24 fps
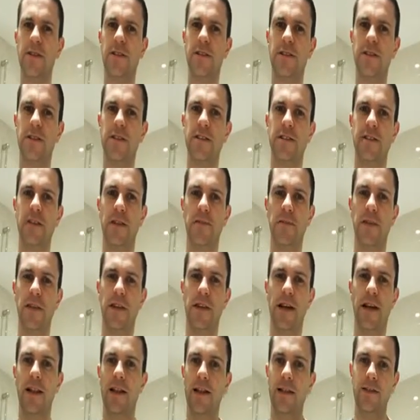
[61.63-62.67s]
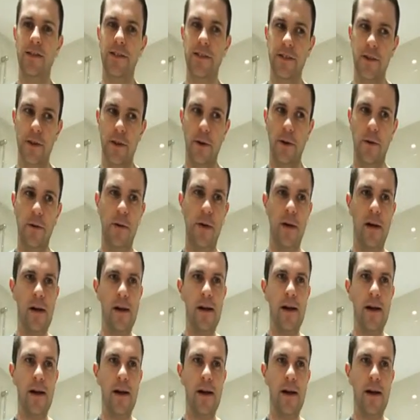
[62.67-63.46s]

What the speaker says: it's just something I like to do.